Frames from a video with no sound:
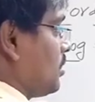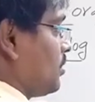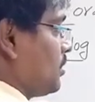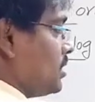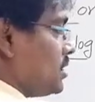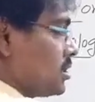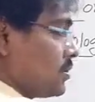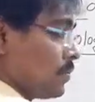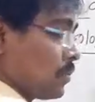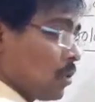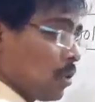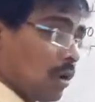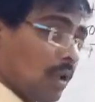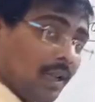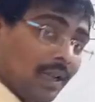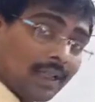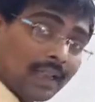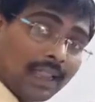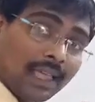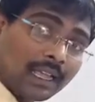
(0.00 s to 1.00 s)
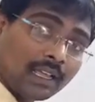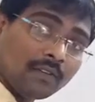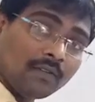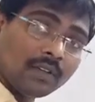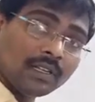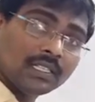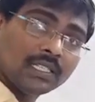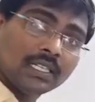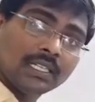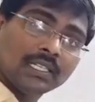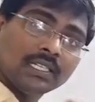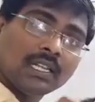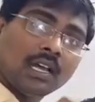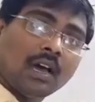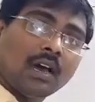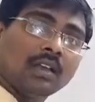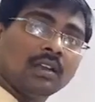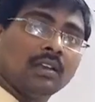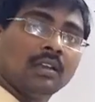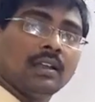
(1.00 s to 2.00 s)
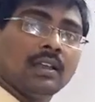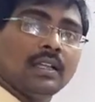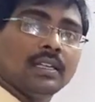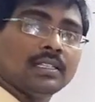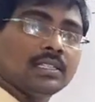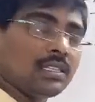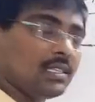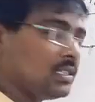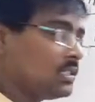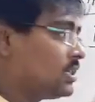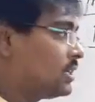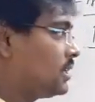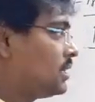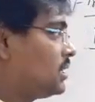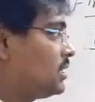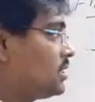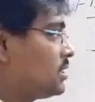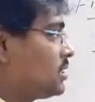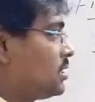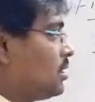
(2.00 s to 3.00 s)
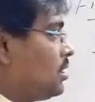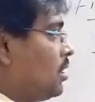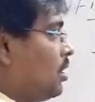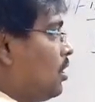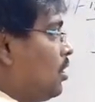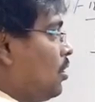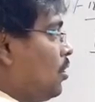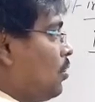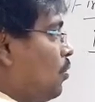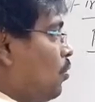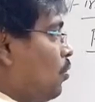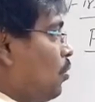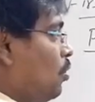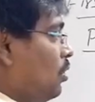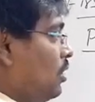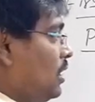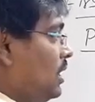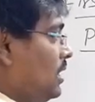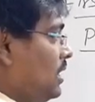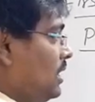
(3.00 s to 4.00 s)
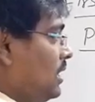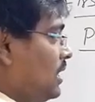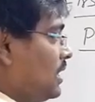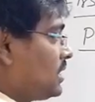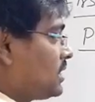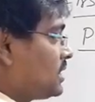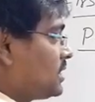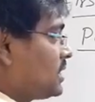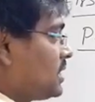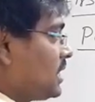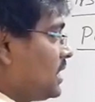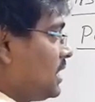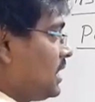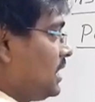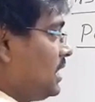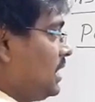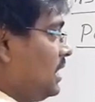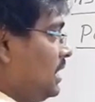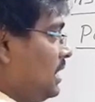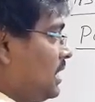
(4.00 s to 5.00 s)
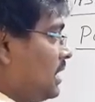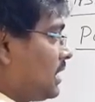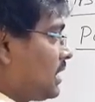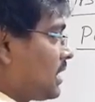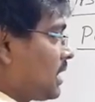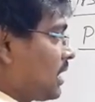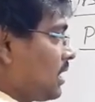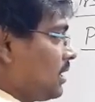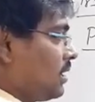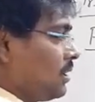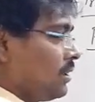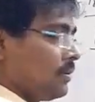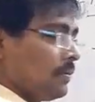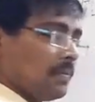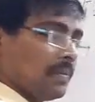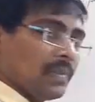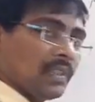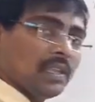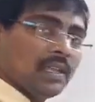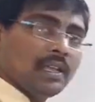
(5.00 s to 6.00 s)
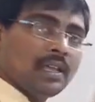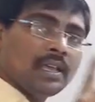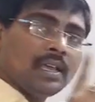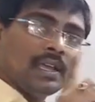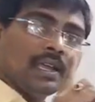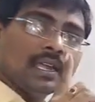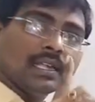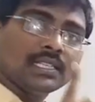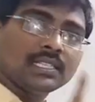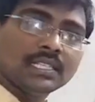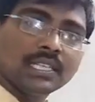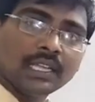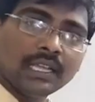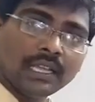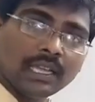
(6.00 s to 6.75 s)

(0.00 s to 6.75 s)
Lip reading: This Prolog language has Horn classes. That is, only a single literal is